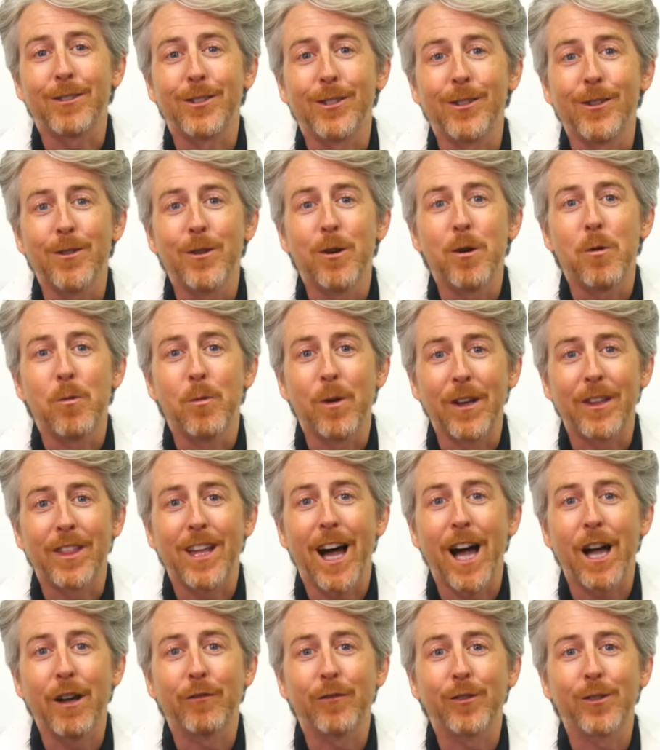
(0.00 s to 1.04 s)
Dew with
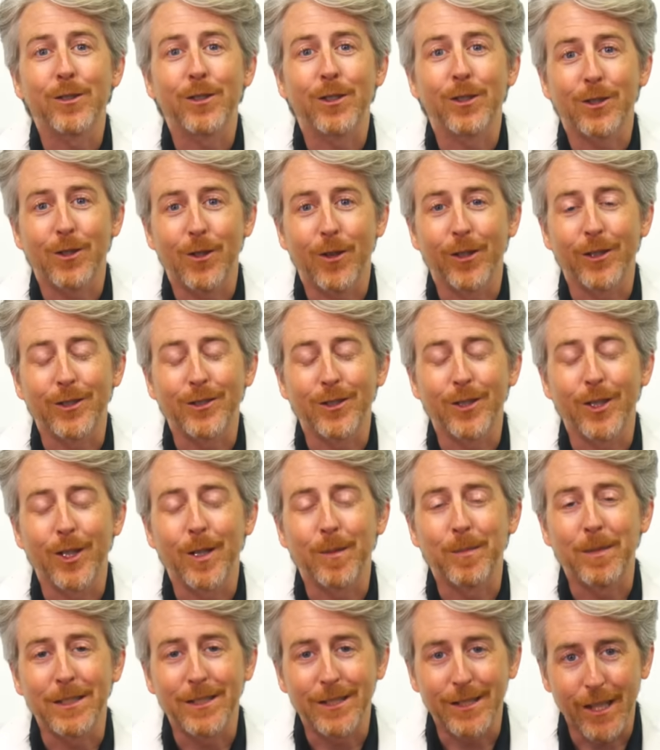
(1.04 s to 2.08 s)
high fructose corn
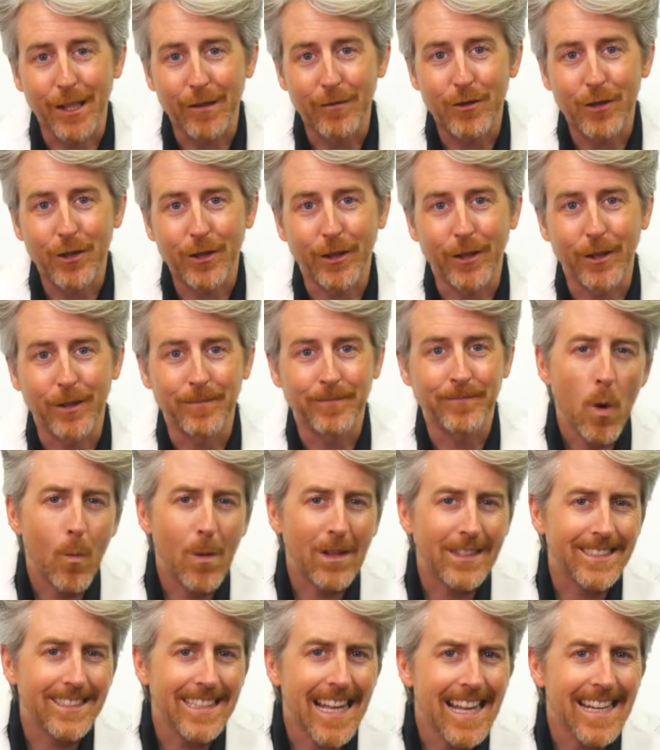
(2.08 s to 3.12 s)
syrup instead of sugar. While
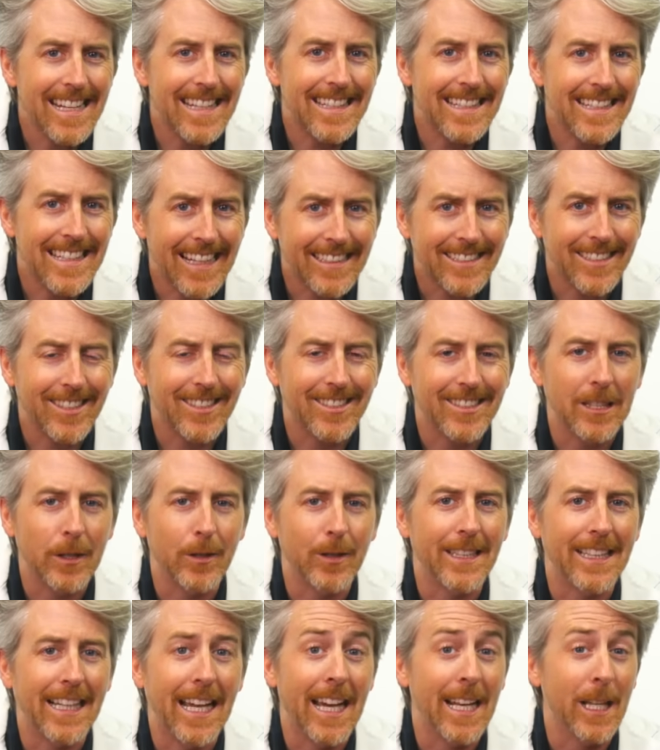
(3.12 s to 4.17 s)
it's not
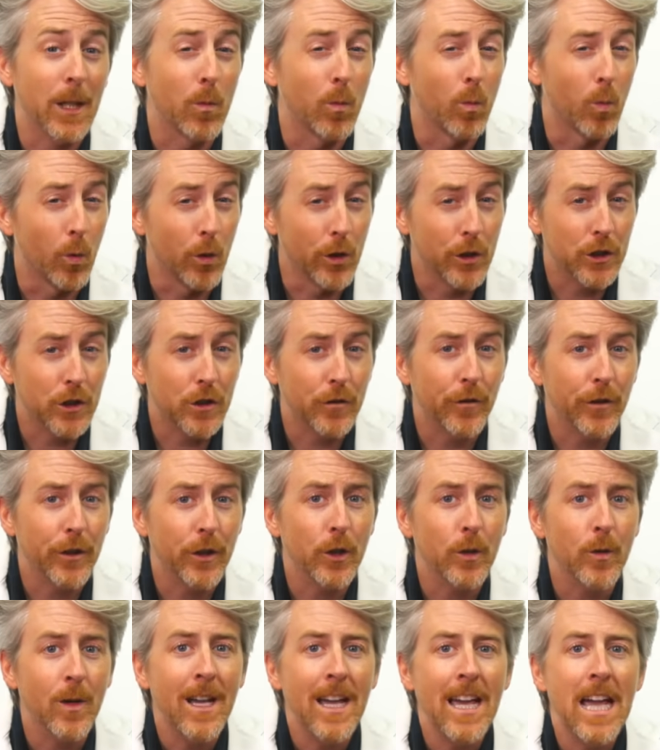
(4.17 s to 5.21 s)
necessarily any worse for
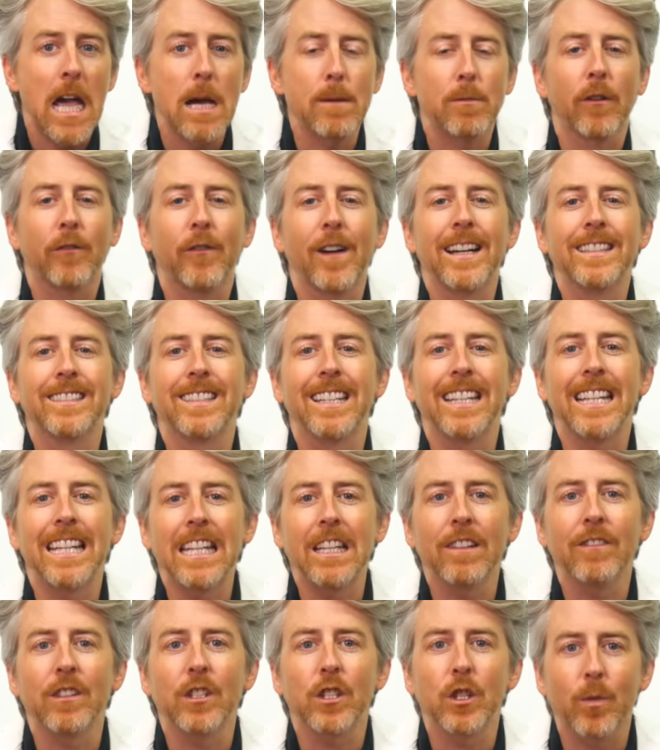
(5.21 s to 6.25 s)
you, it provides an
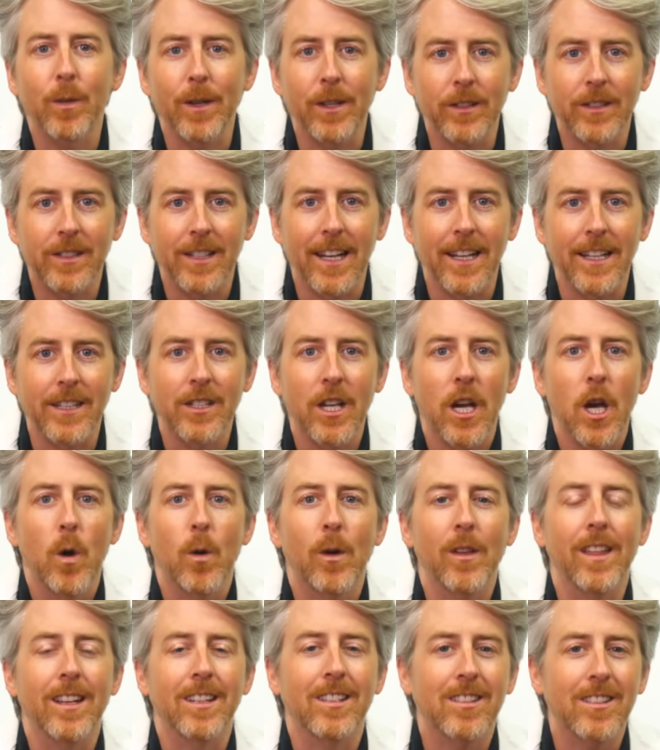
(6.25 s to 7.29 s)
even sweeter taste
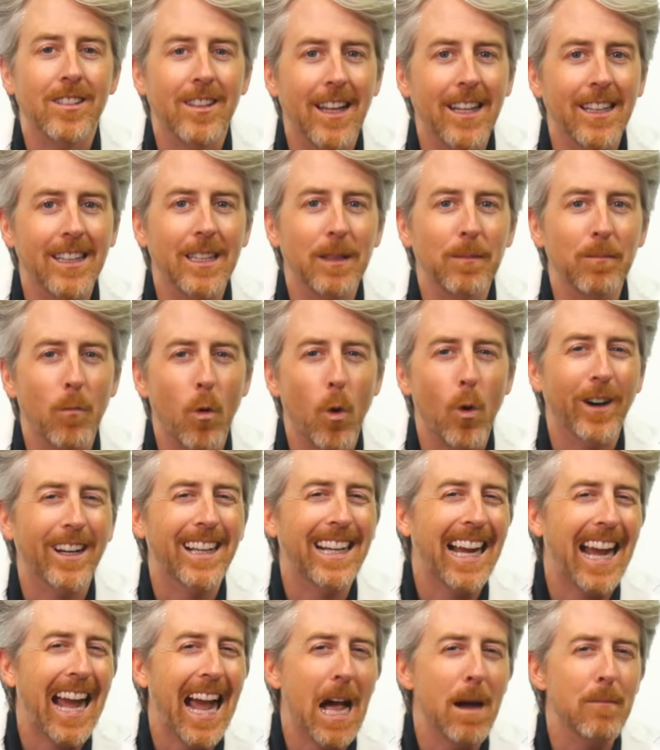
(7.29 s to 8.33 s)
with a slightly more
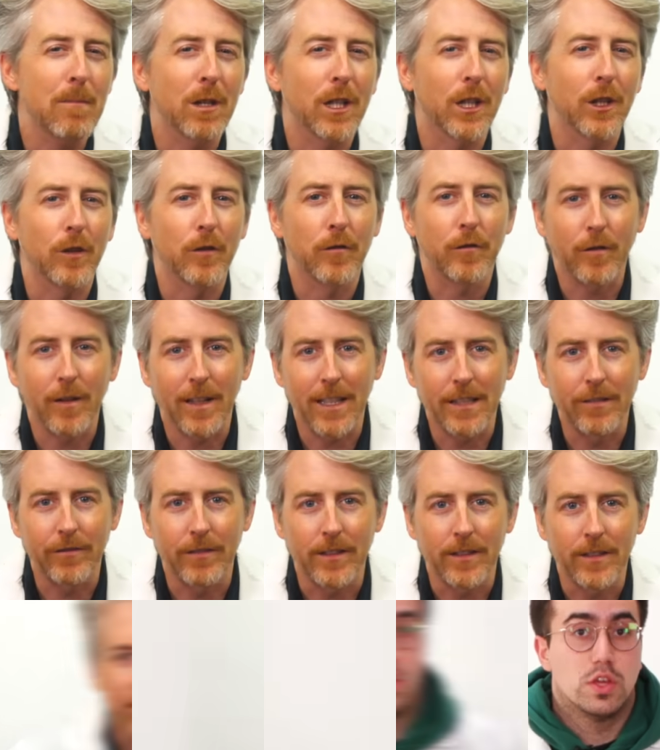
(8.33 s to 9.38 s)
chemical flavor.
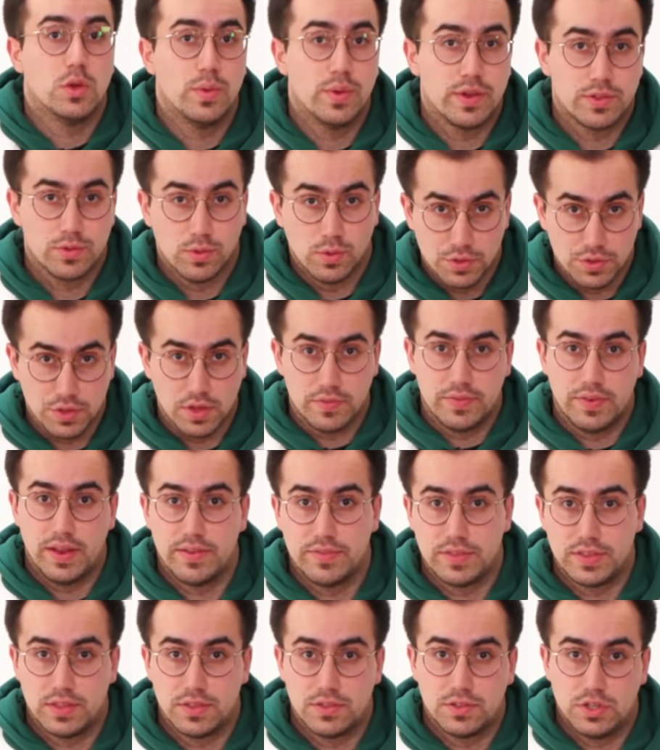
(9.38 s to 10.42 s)
The US also
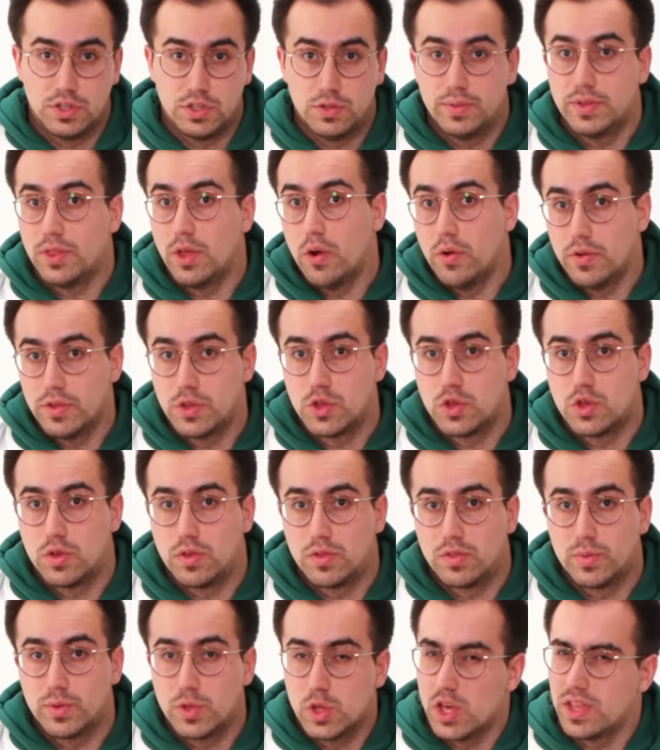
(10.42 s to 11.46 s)
flavors its dew with orange
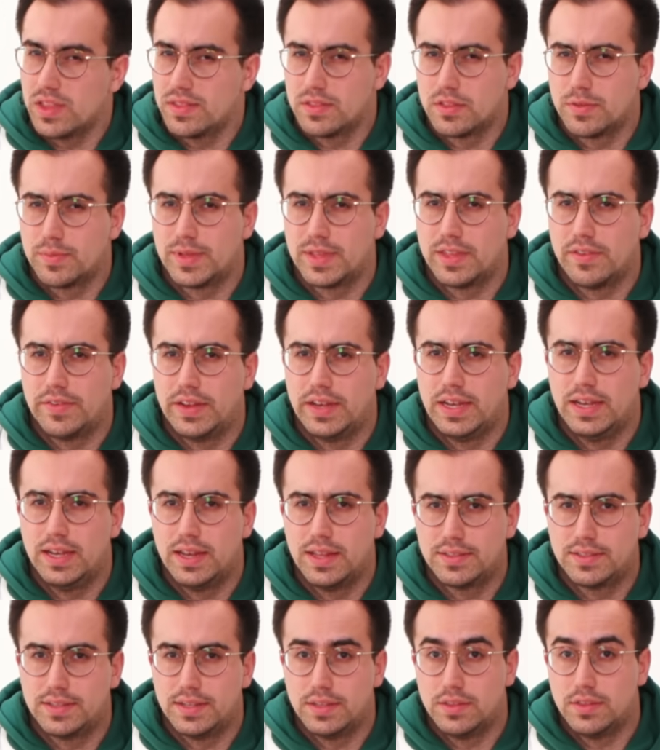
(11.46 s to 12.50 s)
juice, which isn't specifically
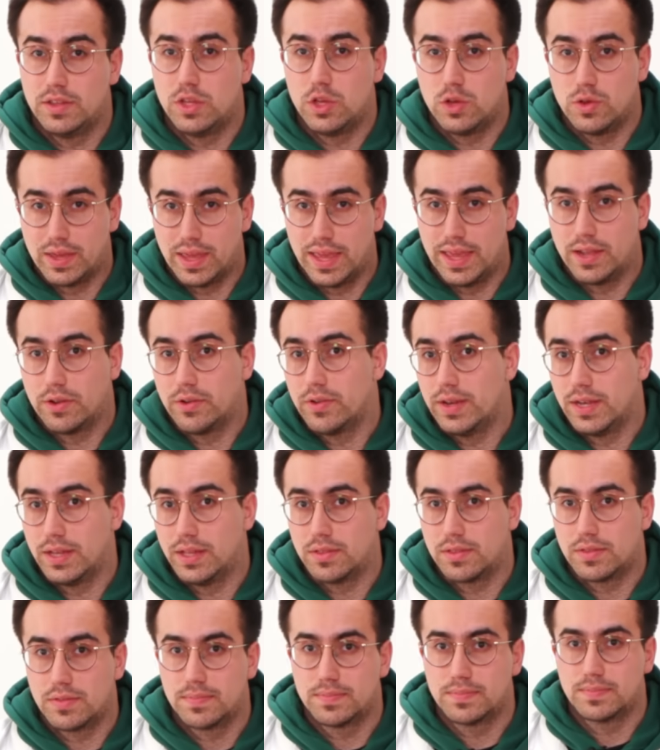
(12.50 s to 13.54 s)
listed in the UK
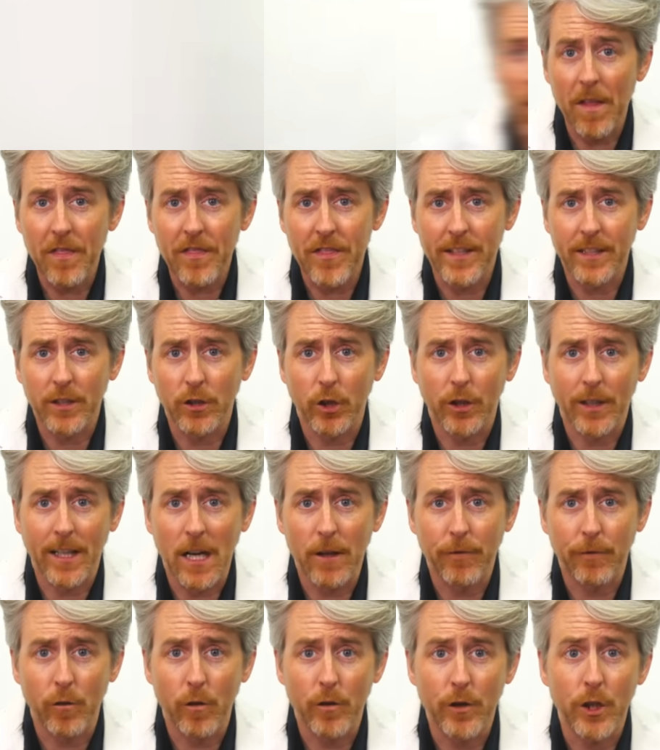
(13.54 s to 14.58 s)
ingredients. One thing to look
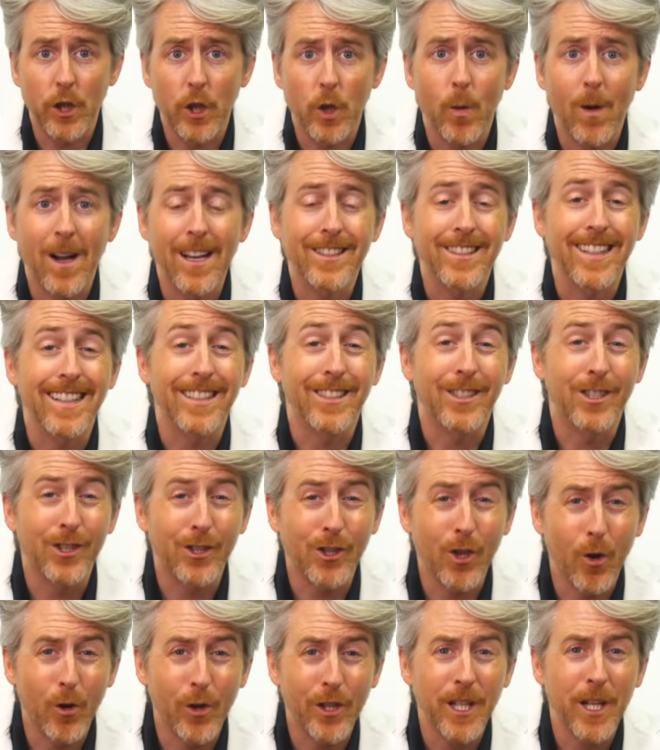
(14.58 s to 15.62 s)
out for in the US is
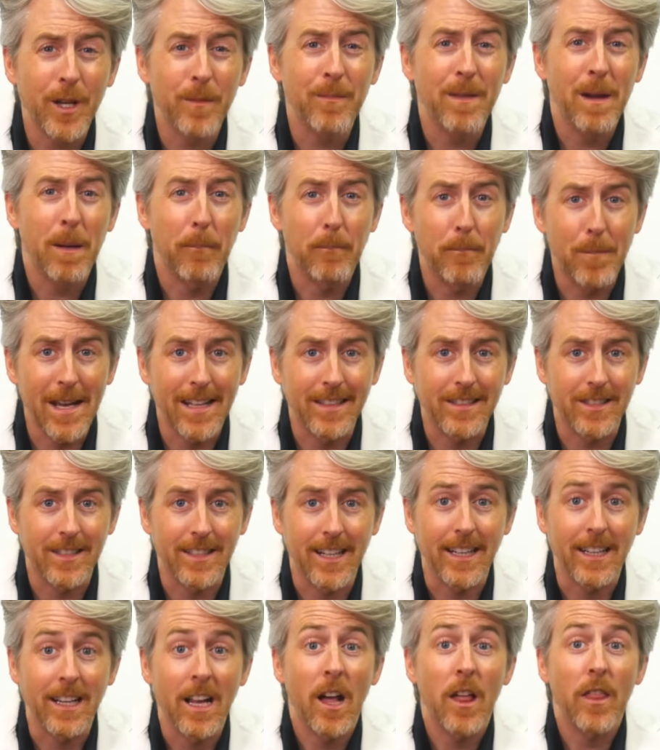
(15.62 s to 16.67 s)
sodium
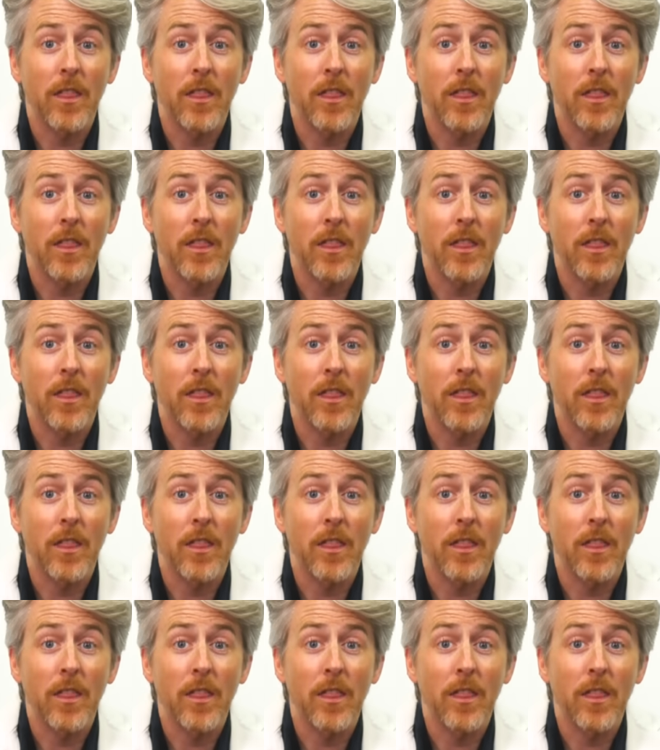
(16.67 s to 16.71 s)
benzenate.